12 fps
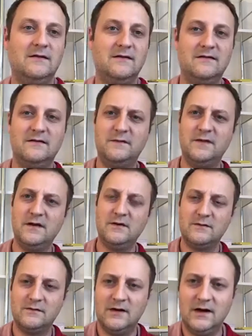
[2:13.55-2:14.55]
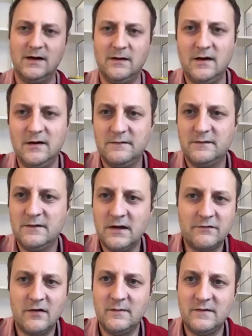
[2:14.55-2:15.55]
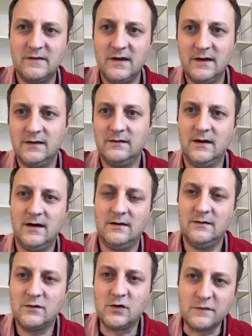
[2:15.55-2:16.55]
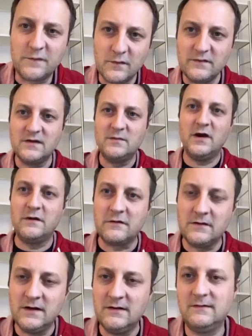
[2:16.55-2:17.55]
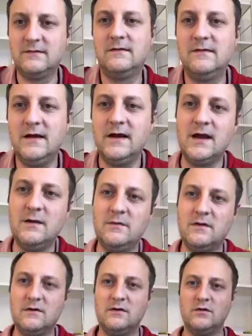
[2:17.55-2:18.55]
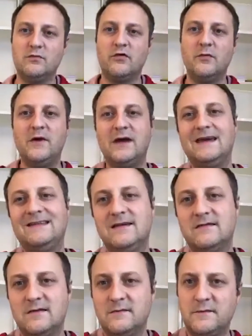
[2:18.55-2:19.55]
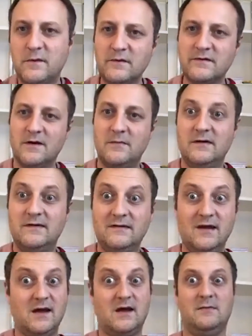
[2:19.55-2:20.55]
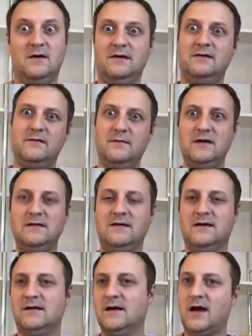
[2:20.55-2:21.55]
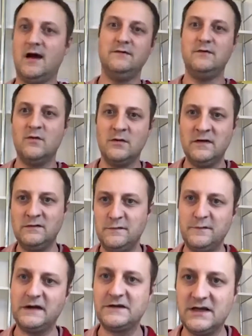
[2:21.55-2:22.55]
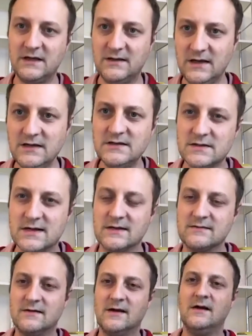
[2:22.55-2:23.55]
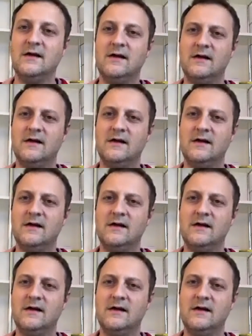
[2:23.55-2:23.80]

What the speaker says: And there's this video of Donald Trump saying, you know, confronted by a journalist telling him, you know, you propagated some false number. He says, yeah, come on, it's from the internet. Like, how do you want me to fact check the internet?